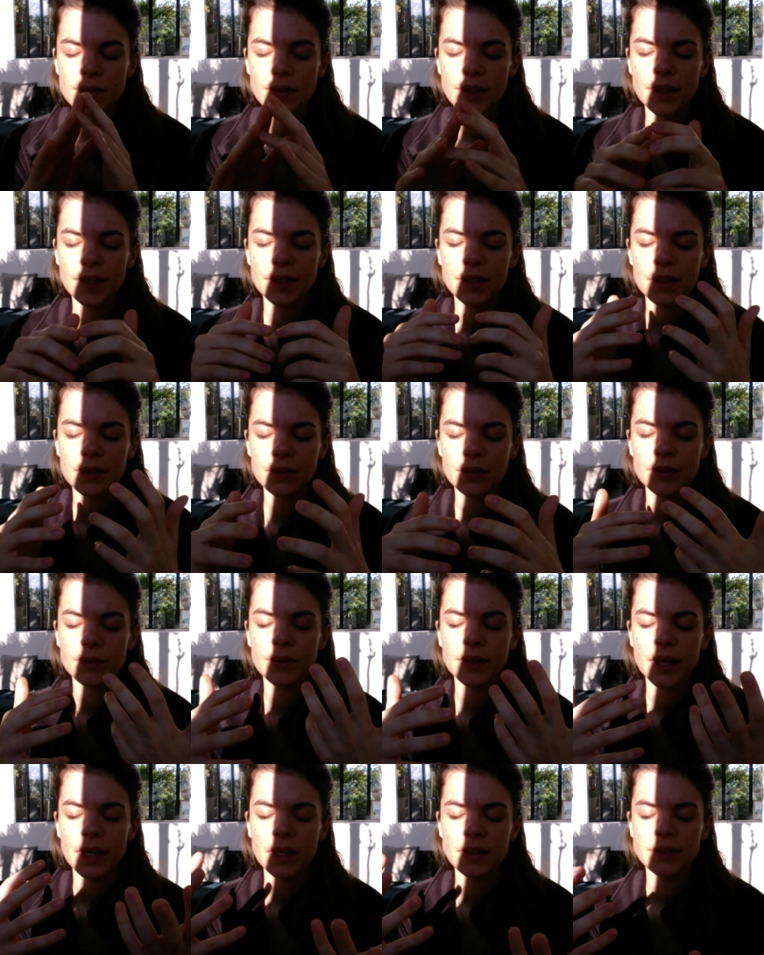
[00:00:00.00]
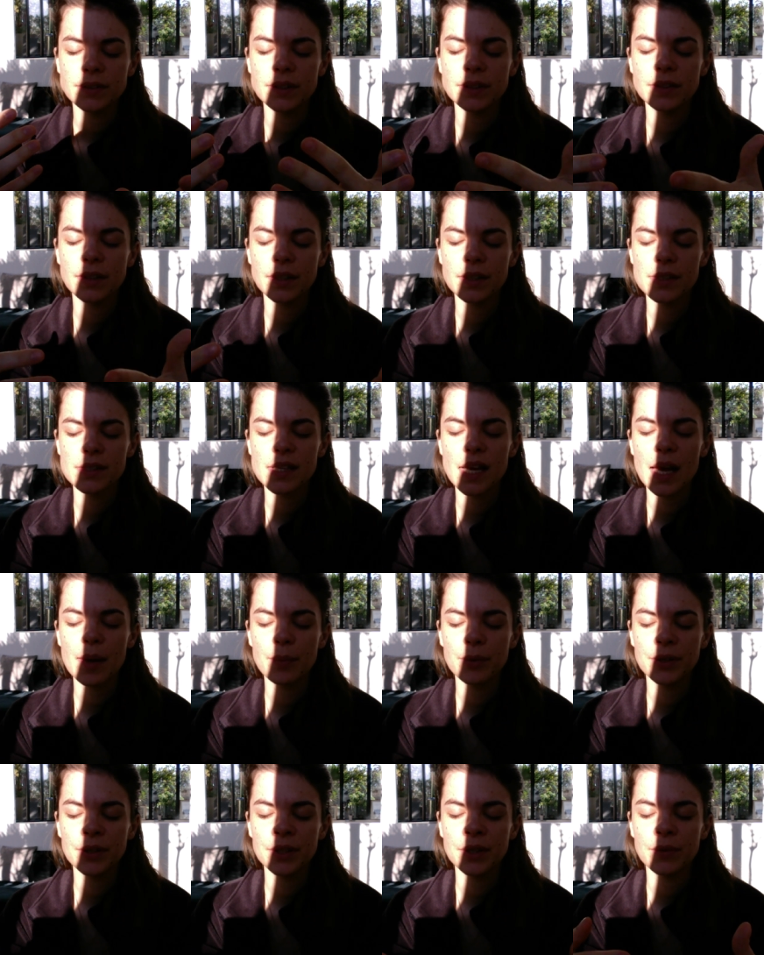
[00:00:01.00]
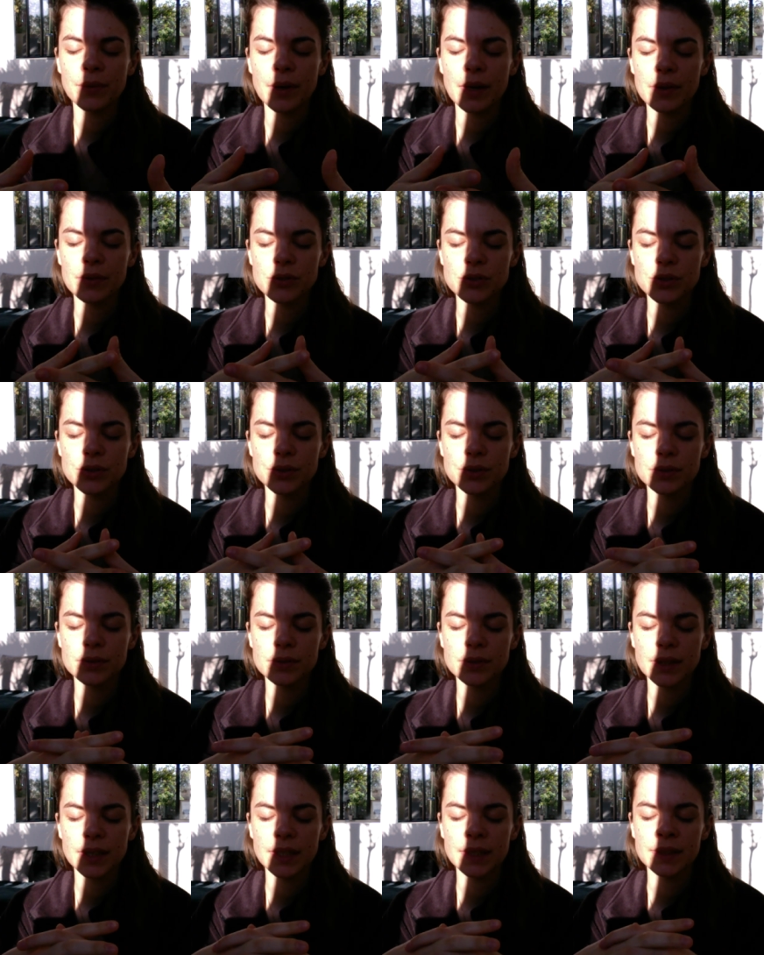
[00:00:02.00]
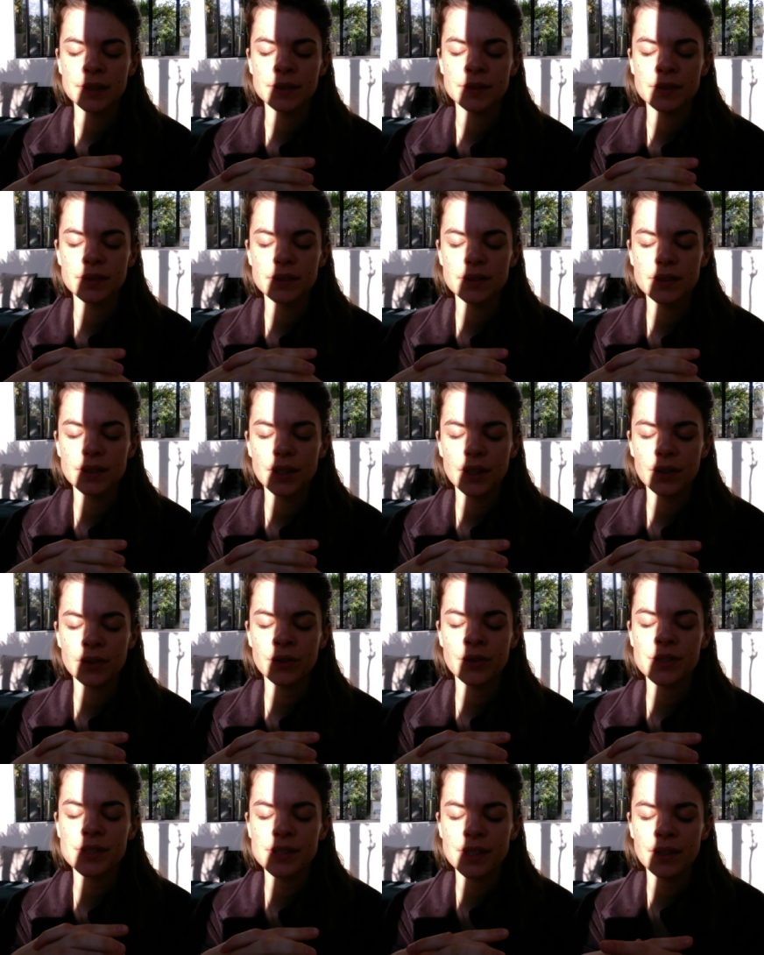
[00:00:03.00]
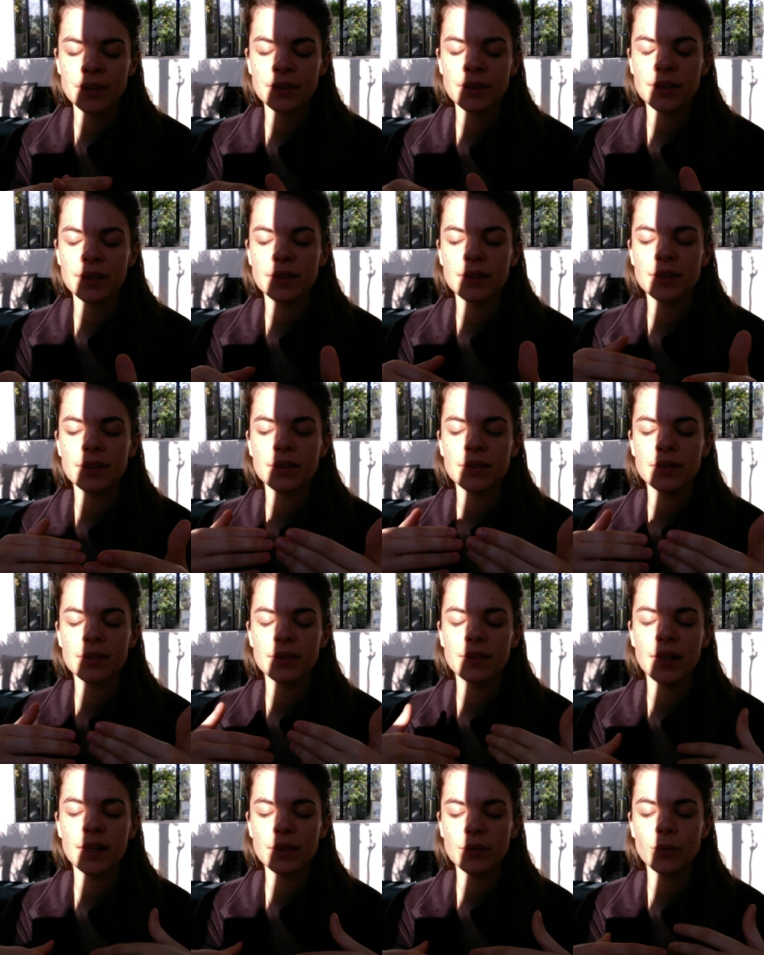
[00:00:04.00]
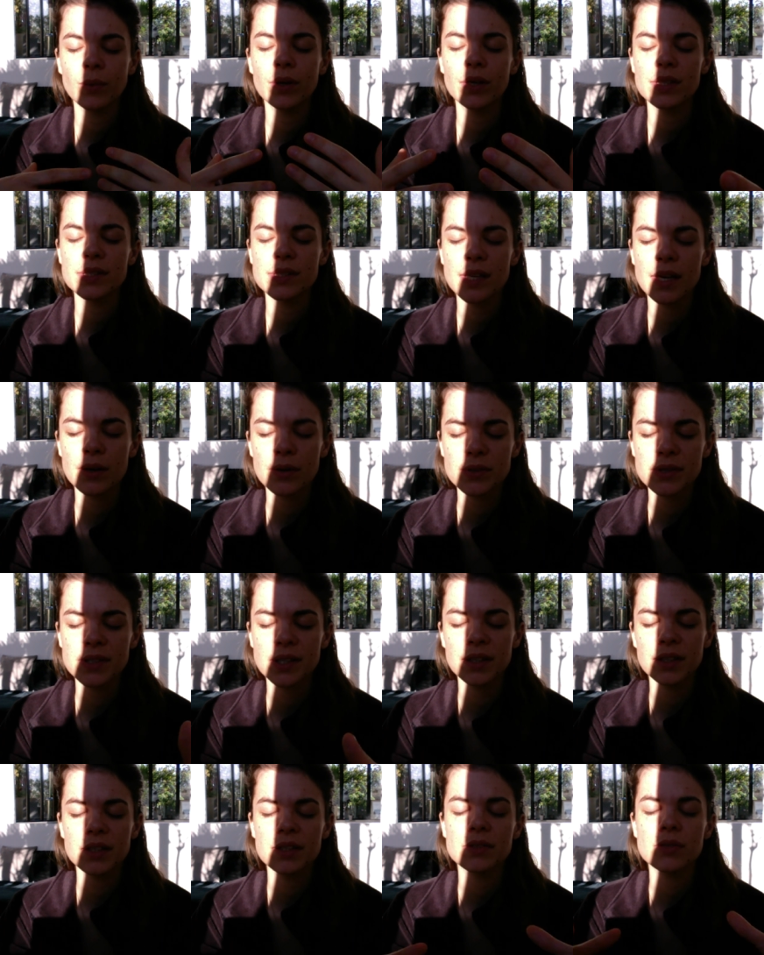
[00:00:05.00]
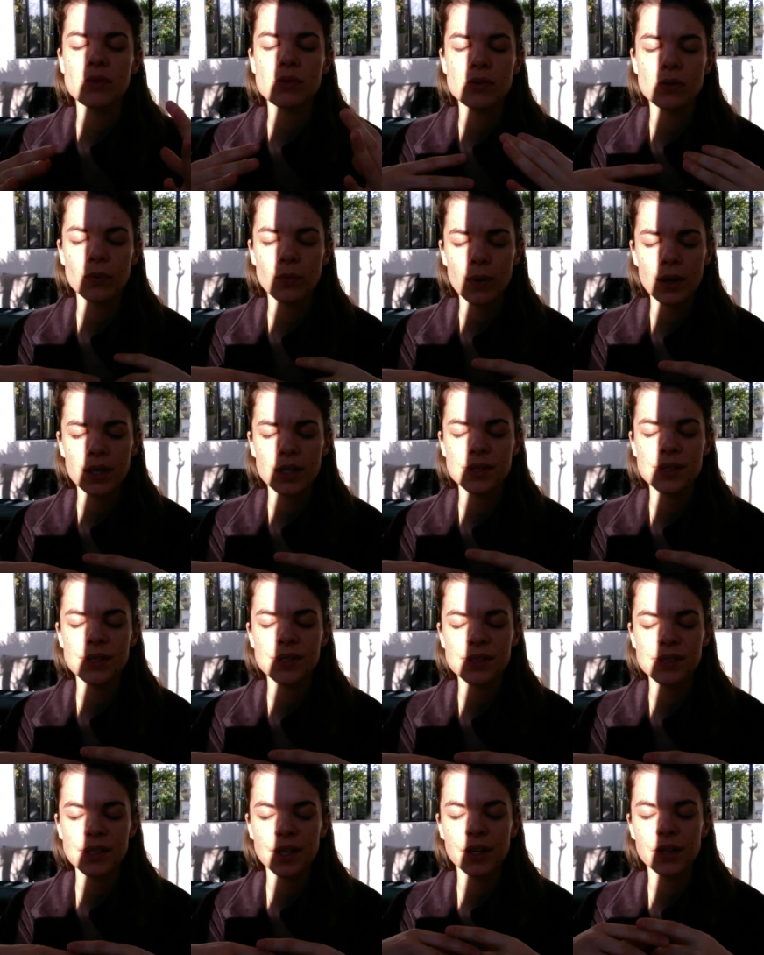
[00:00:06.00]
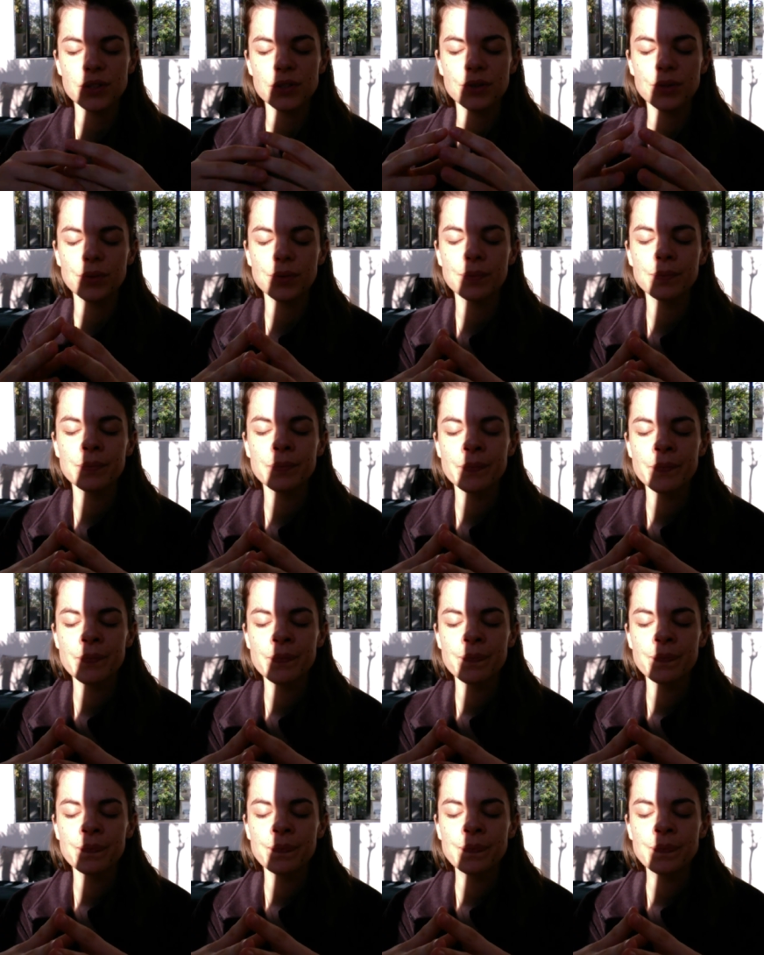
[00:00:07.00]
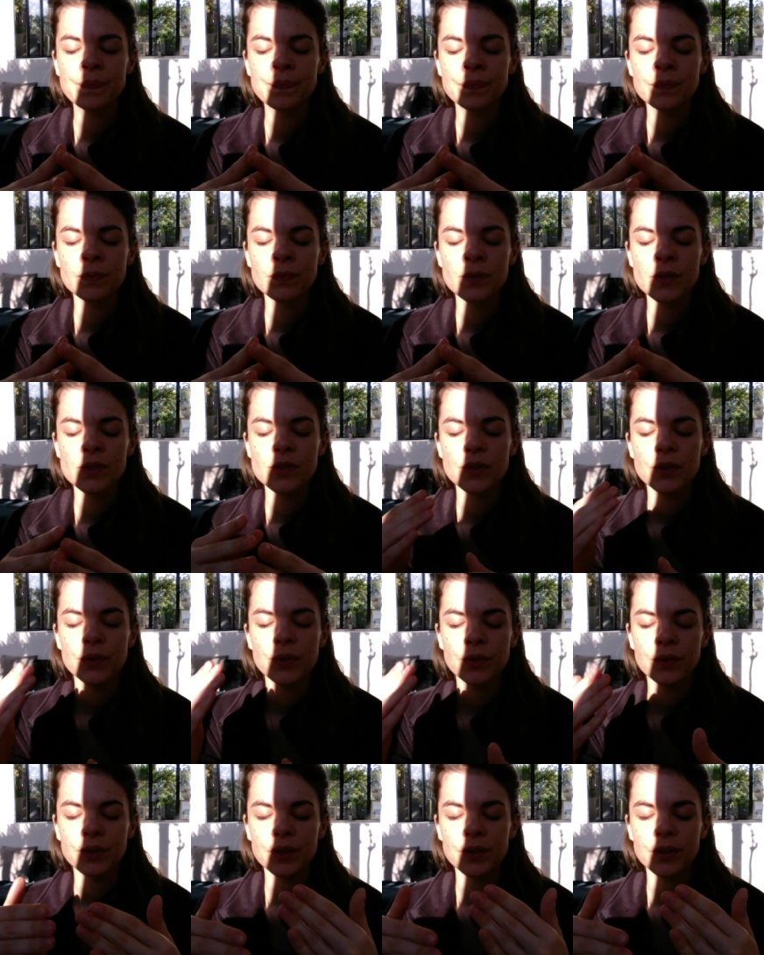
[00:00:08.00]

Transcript: take in the reality that is happening around you and understand that, that what is outside is also what is inside you. So you don't